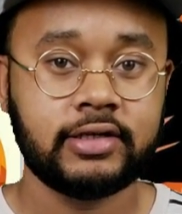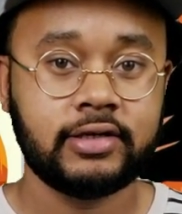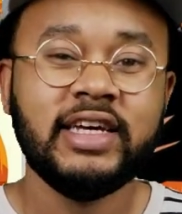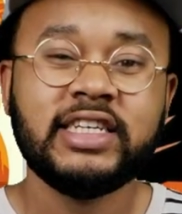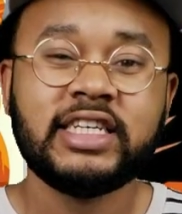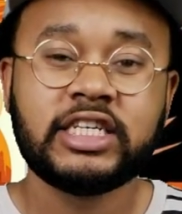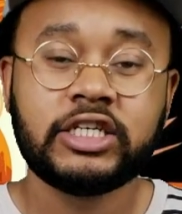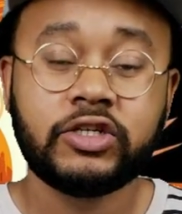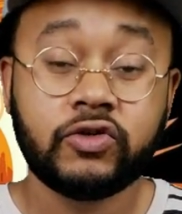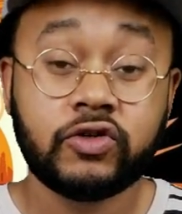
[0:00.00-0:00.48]

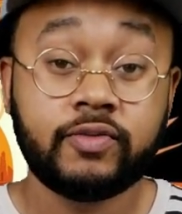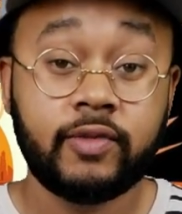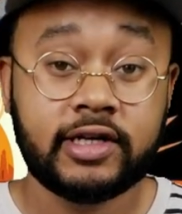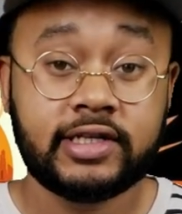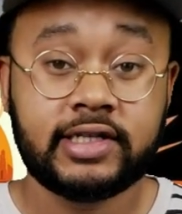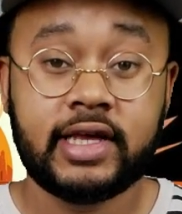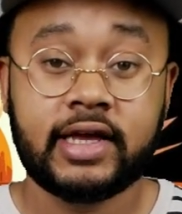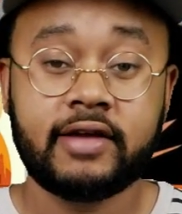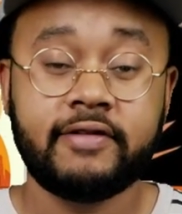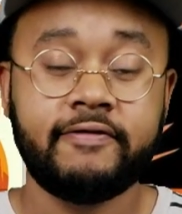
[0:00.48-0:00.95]
She was my
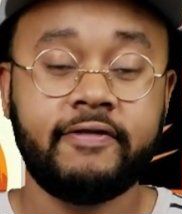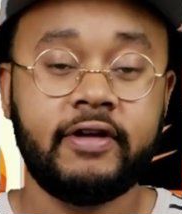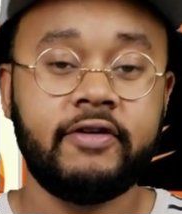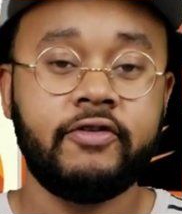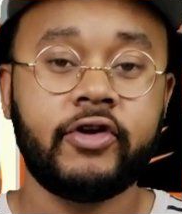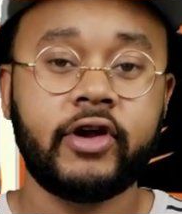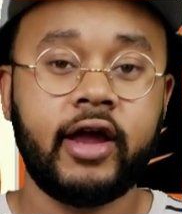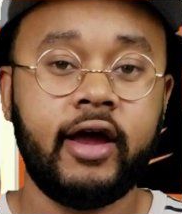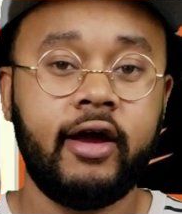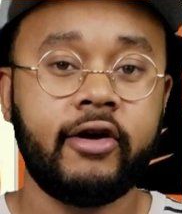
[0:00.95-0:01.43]
second
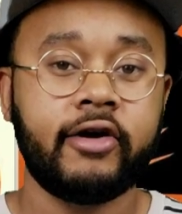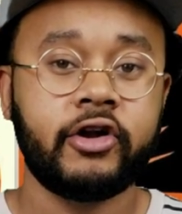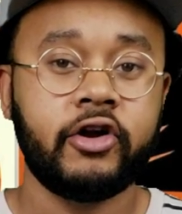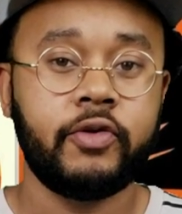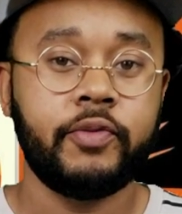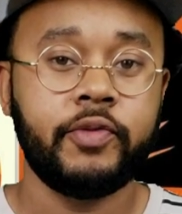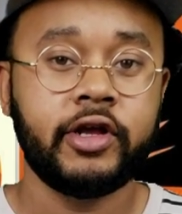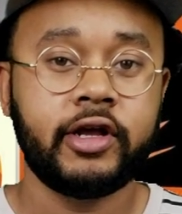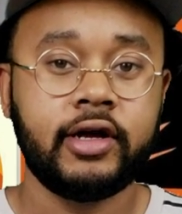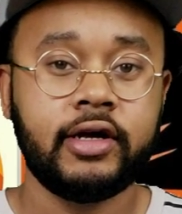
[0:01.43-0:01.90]
favorite character
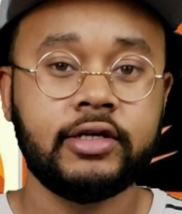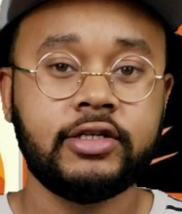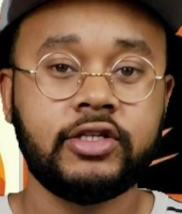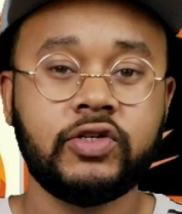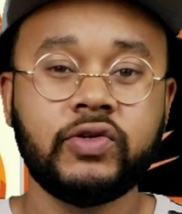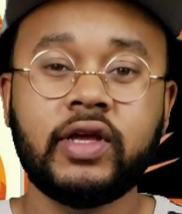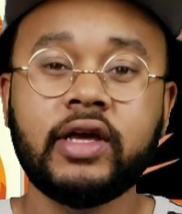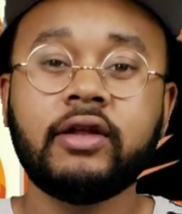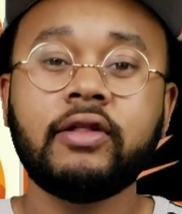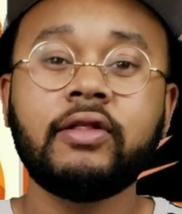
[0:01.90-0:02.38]
because
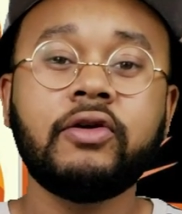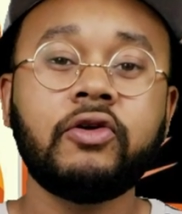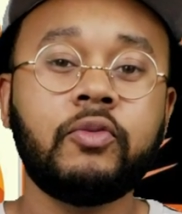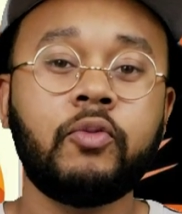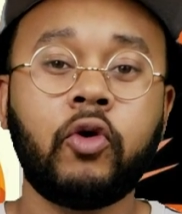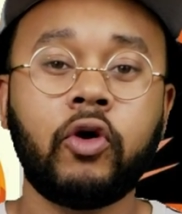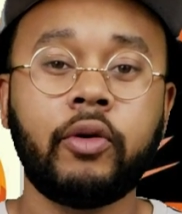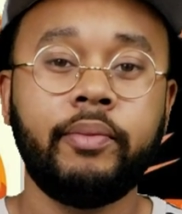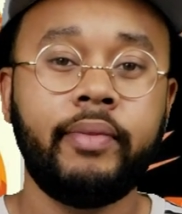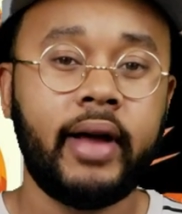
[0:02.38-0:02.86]
you get a little
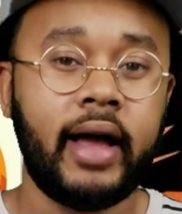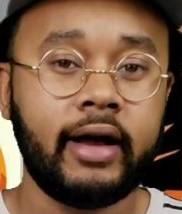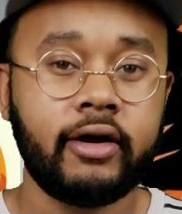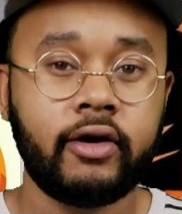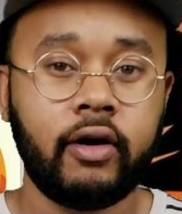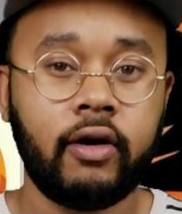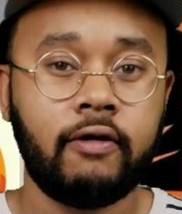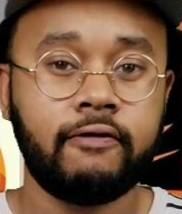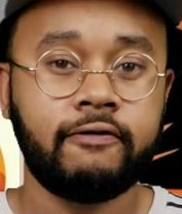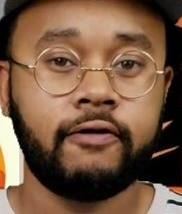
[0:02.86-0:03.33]
more
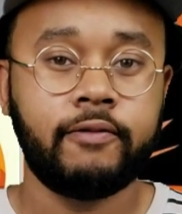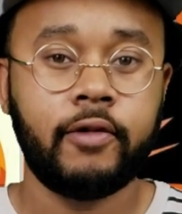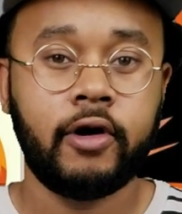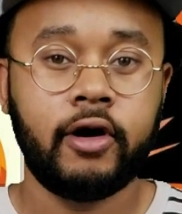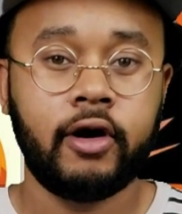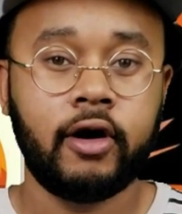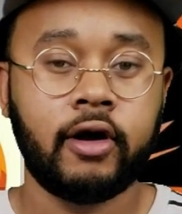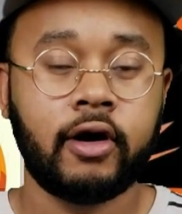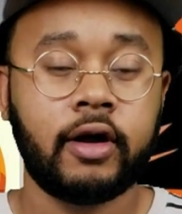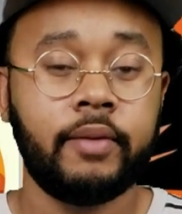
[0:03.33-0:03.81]
background from
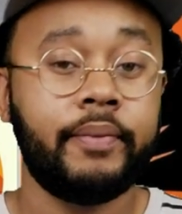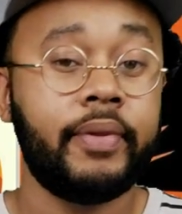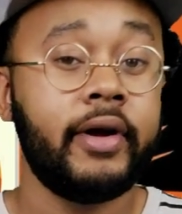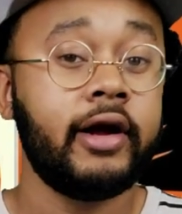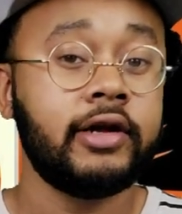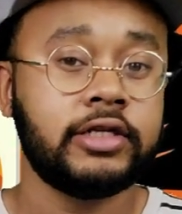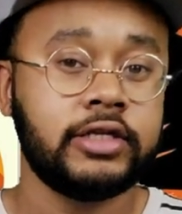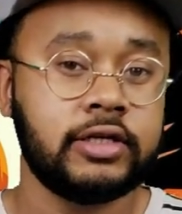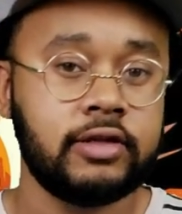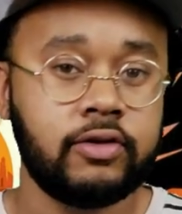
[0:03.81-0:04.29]
her
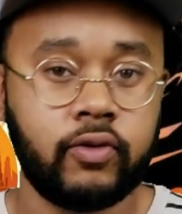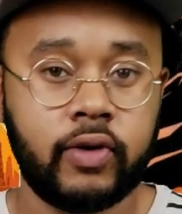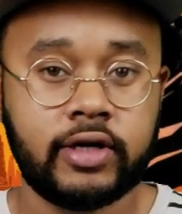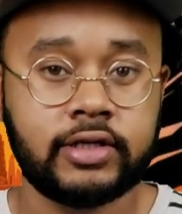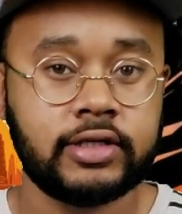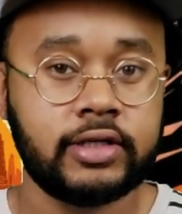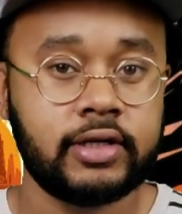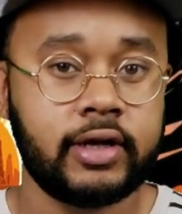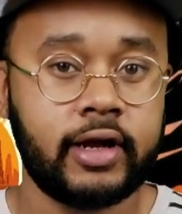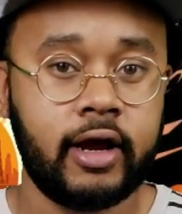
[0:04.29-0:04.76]
compared to the
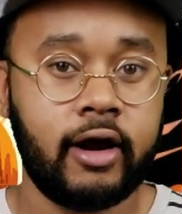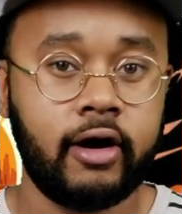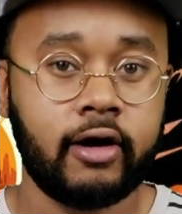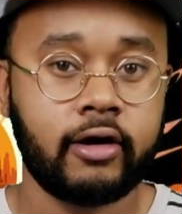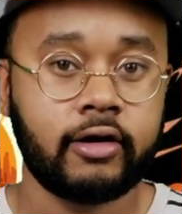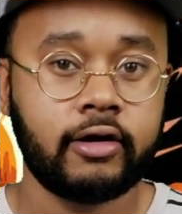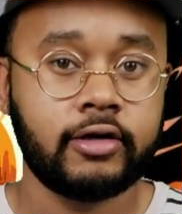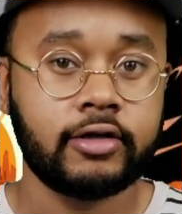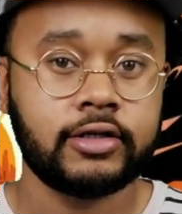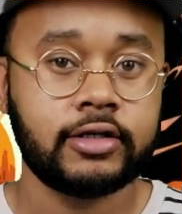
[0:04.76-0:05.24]
rest of the
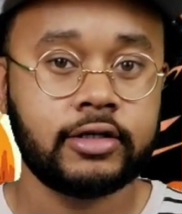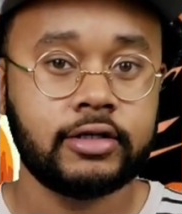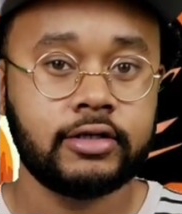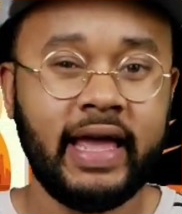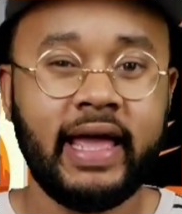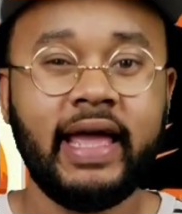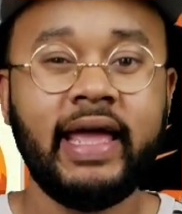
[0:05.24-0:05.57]
characters.